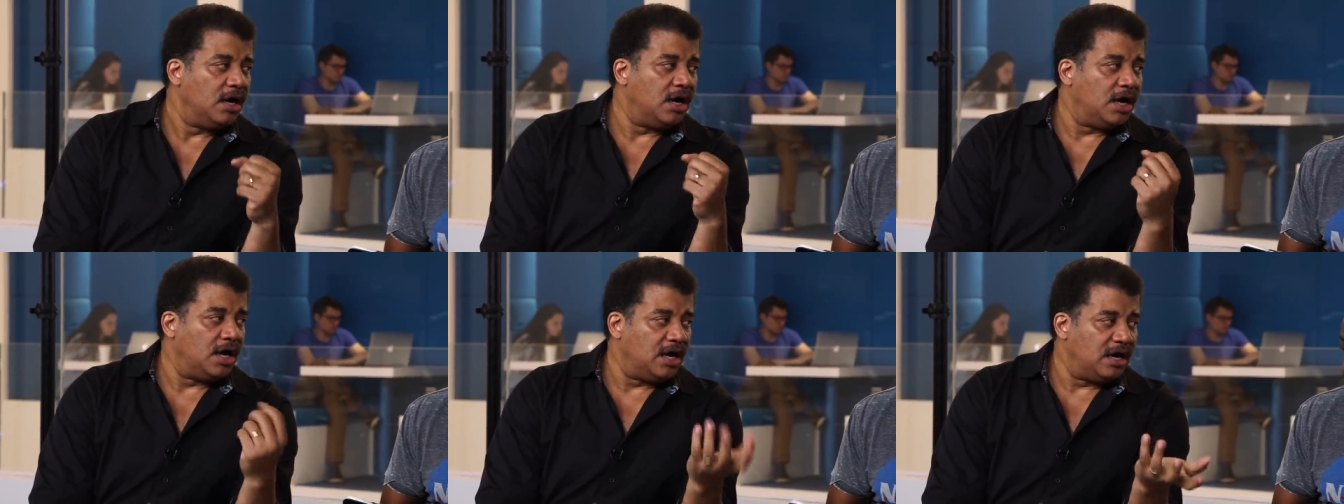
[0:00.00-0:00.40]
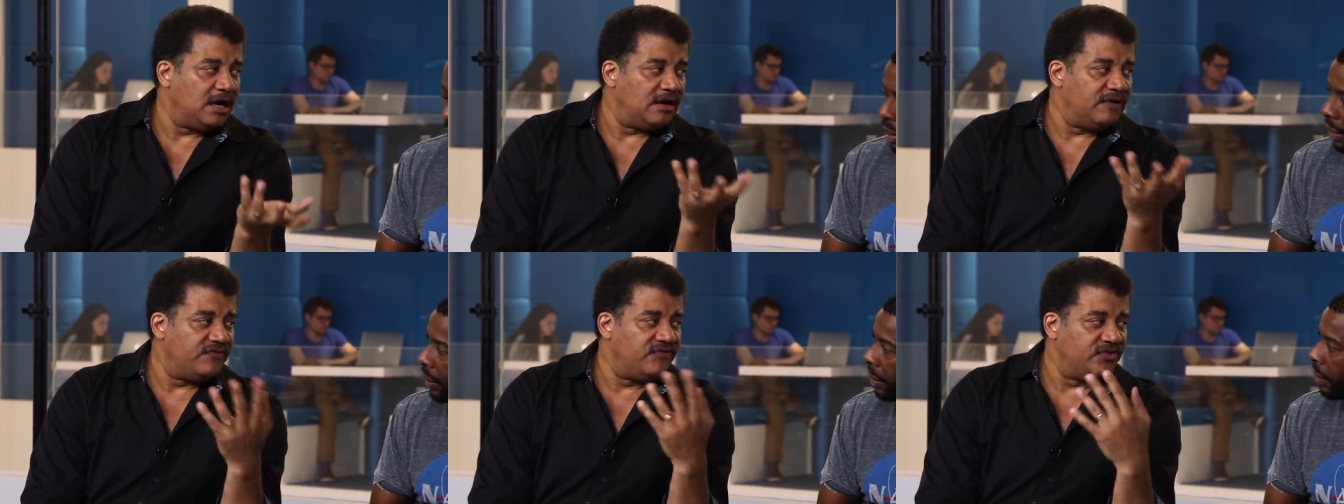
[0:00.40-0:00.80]

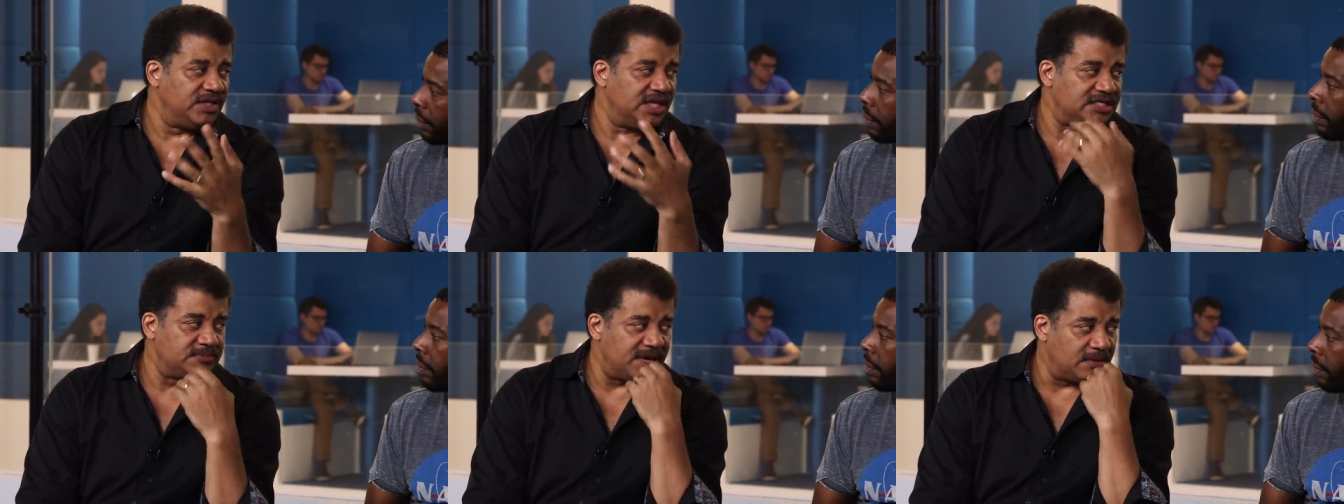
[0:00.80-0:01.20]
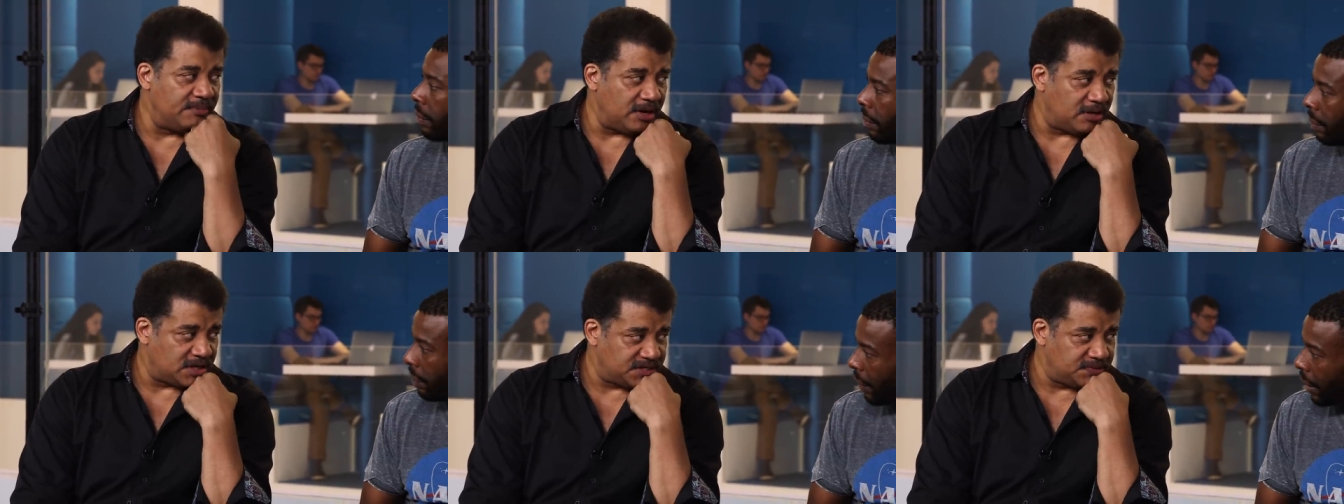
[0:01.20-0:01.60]
of Let's Make
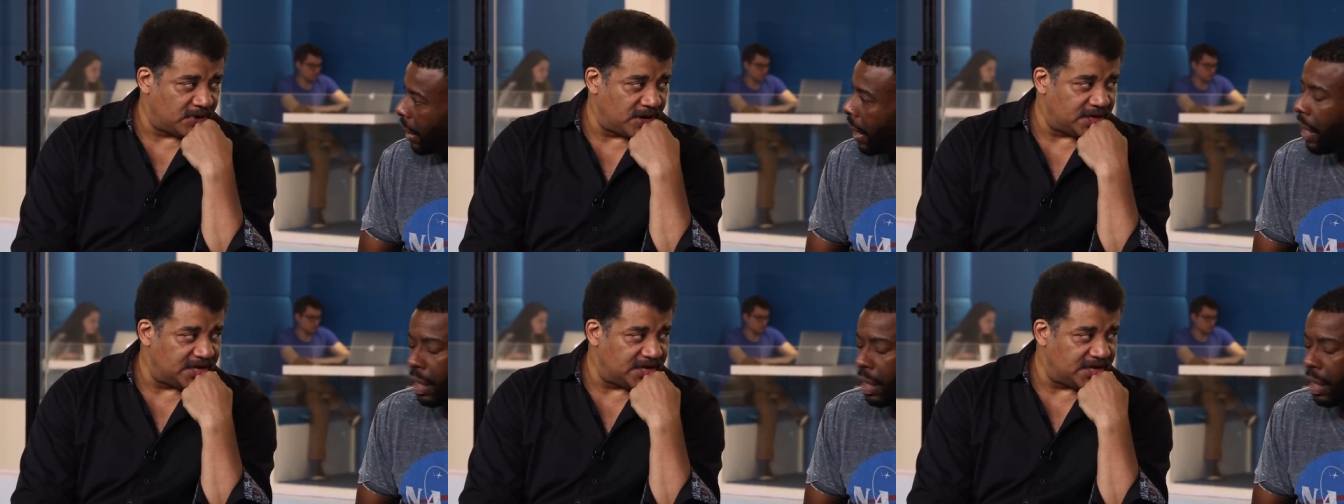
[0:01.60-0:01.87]
America Smart